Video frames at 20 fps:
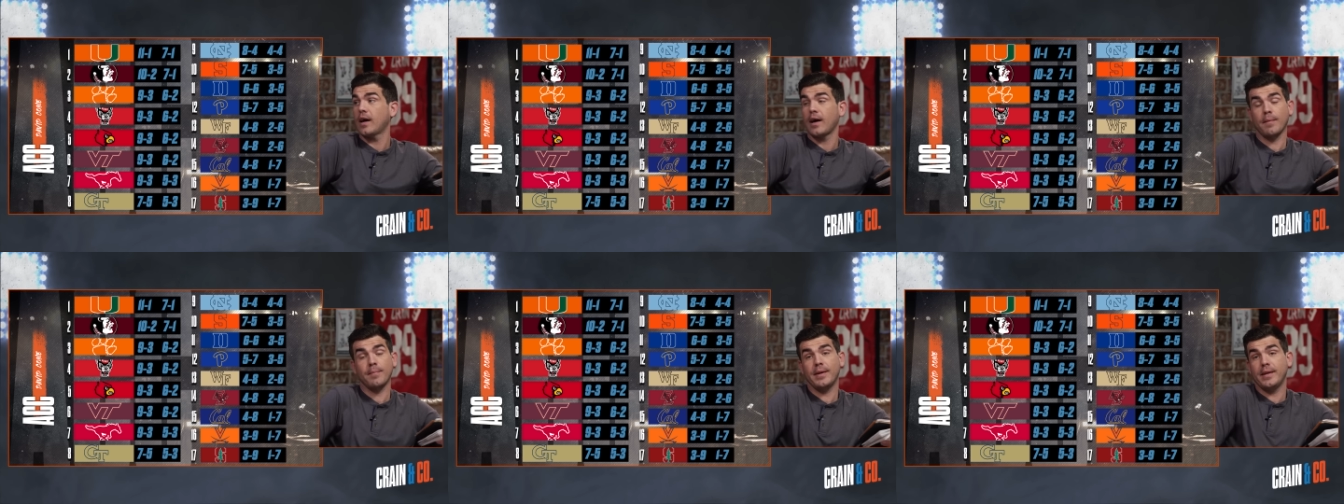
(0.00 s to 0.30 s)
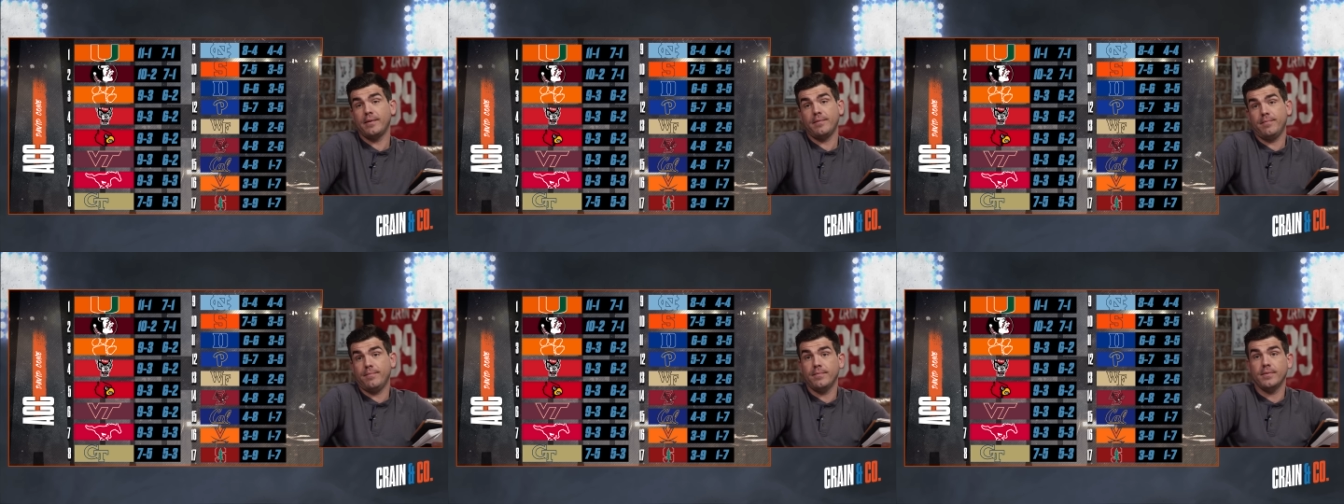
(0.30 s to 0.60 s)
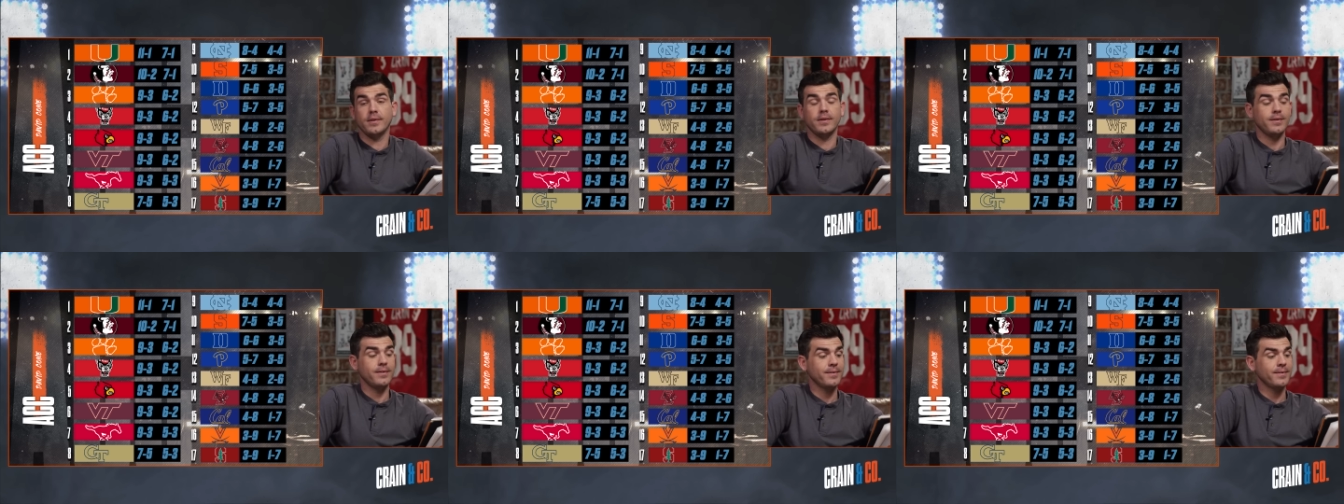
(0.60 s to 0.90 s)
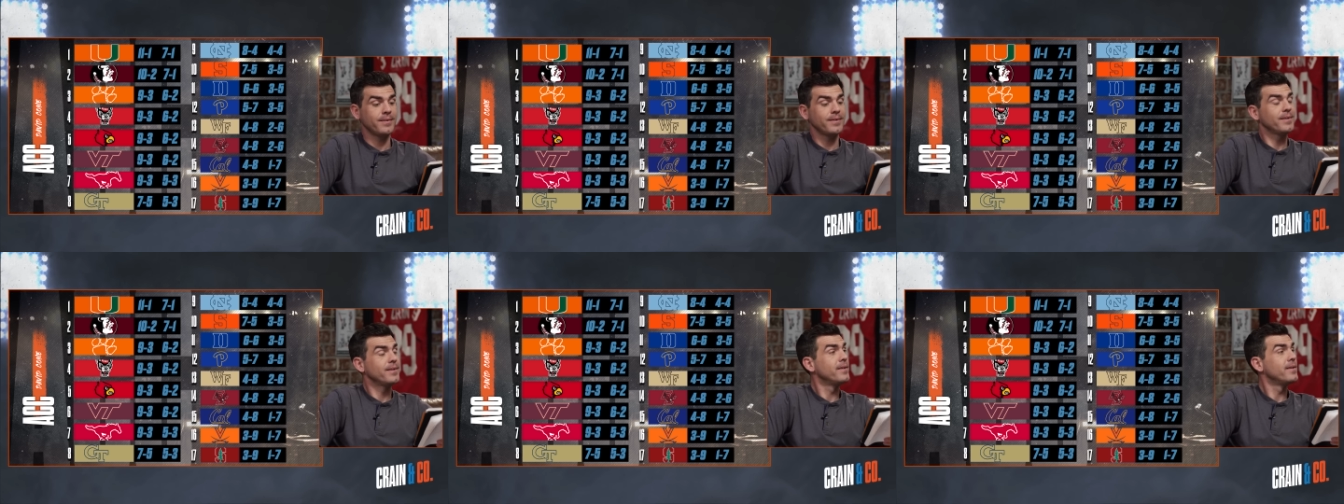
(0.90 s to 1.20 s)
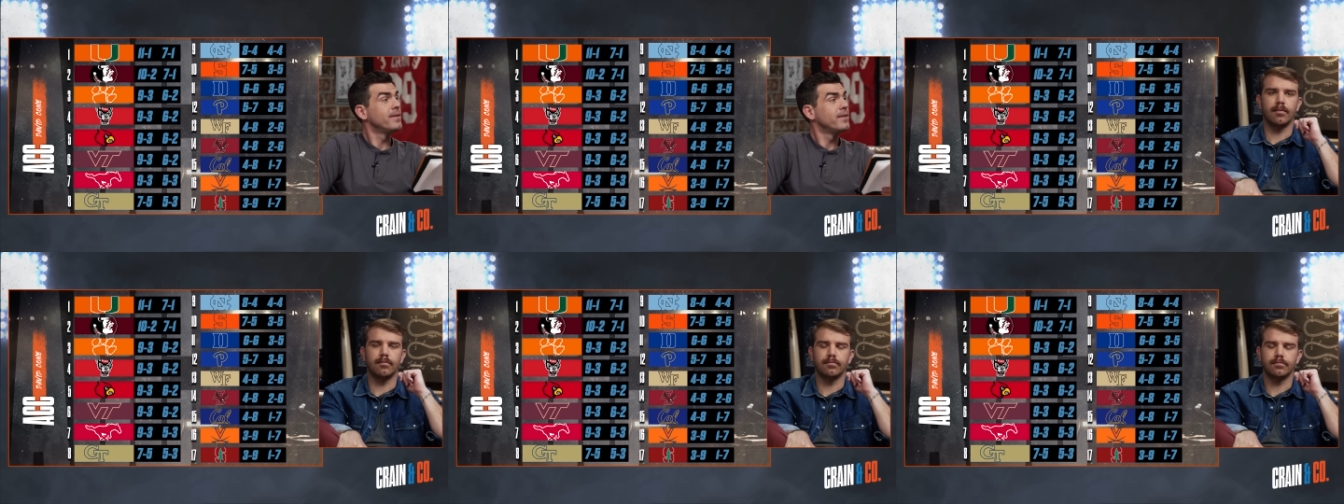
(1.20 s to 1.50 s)
Someone has to win and
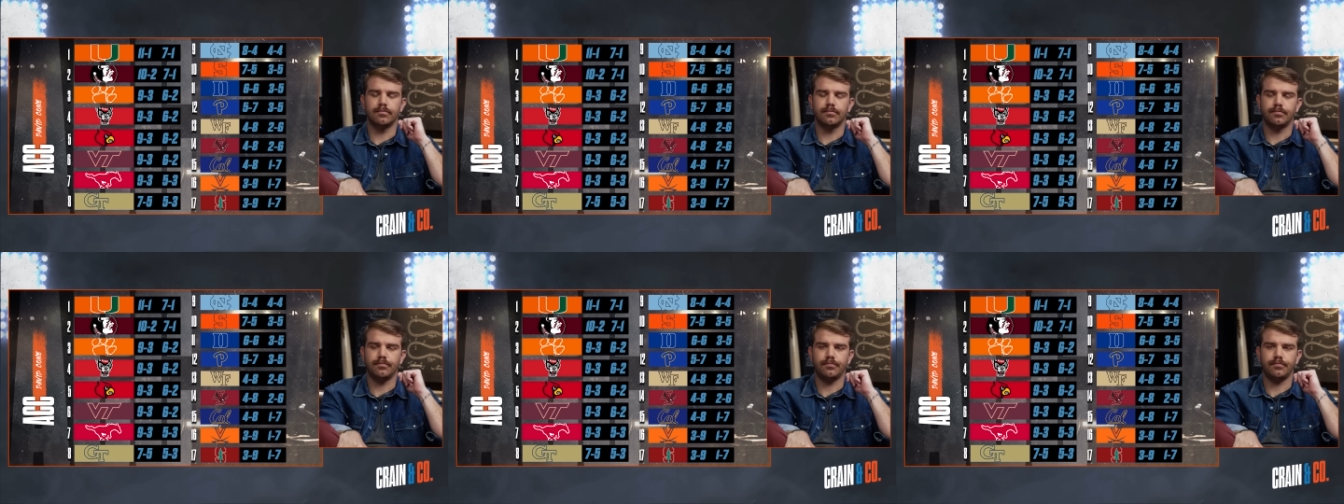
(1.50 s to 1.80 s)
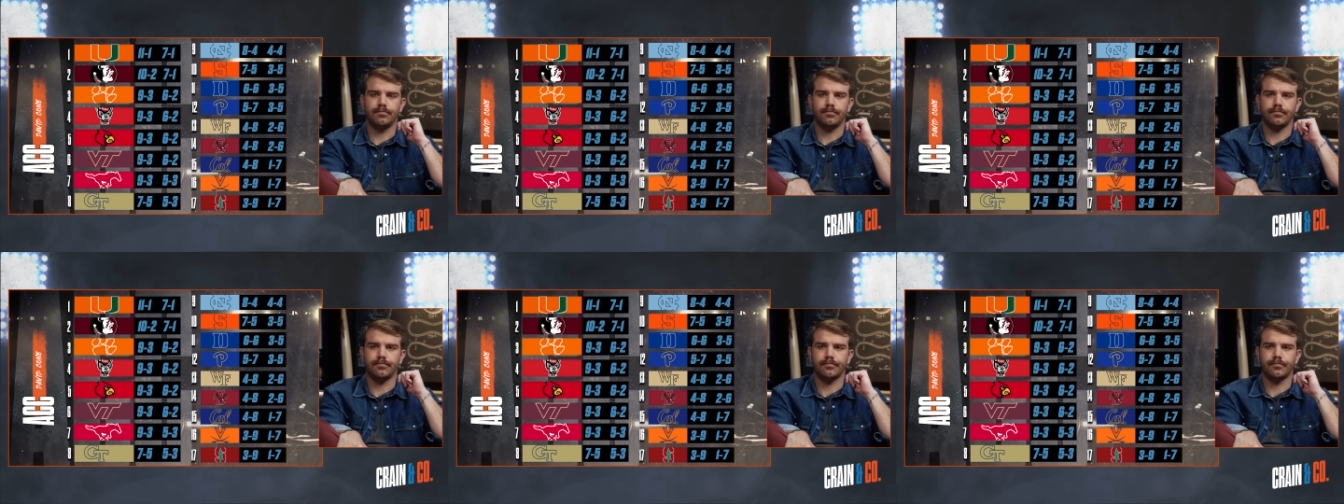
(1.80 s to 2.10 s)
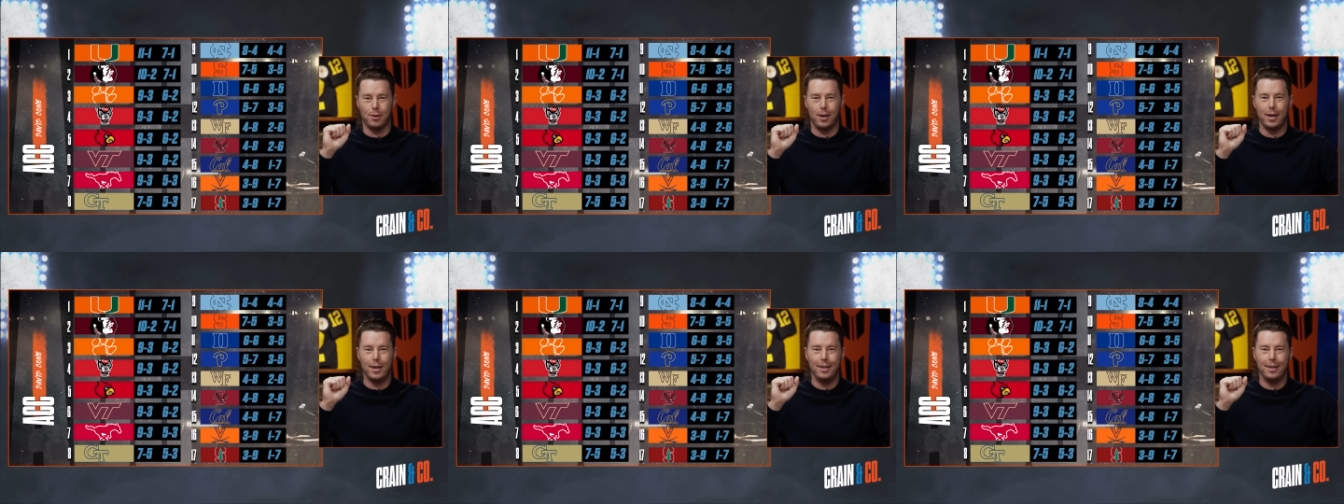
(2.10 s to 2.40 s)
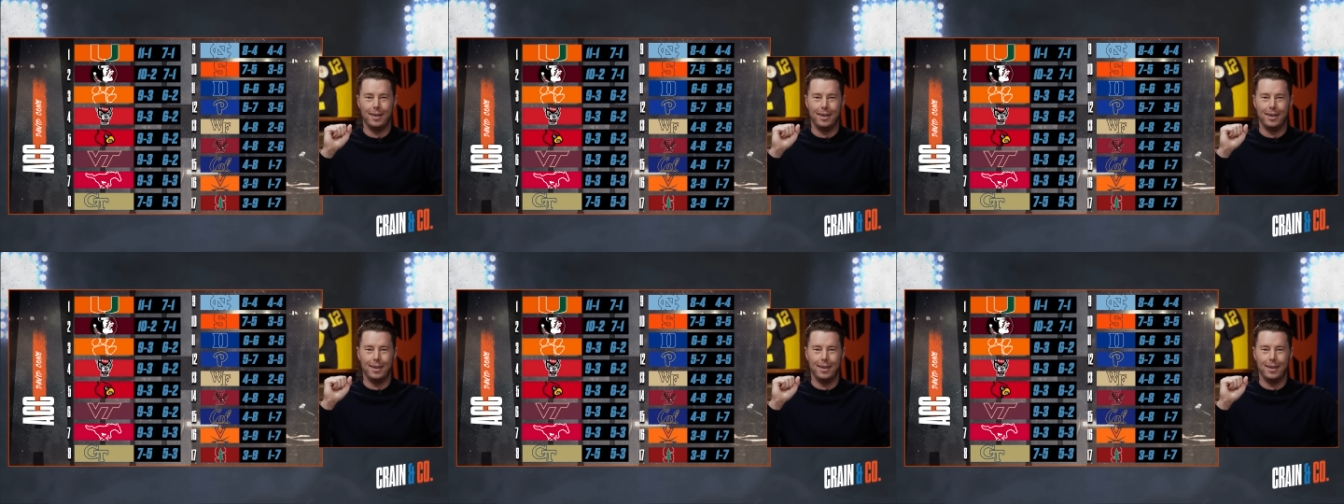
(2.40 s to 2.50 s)
lose the football games, right?